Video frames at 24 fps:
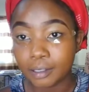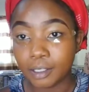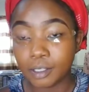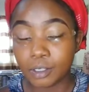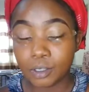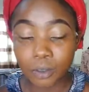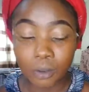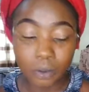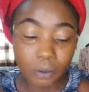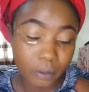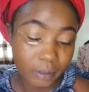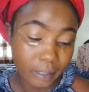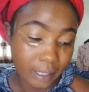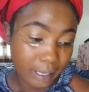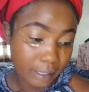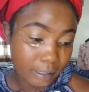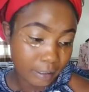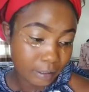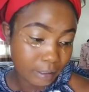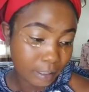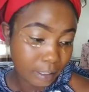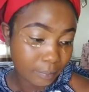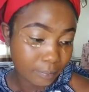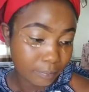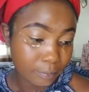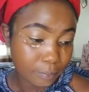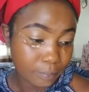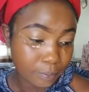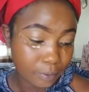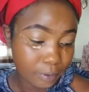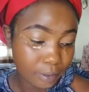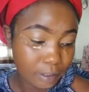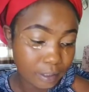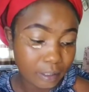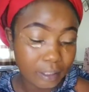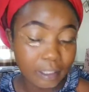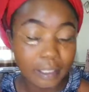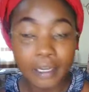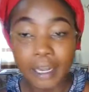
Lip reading: It's called UntamedBeautyke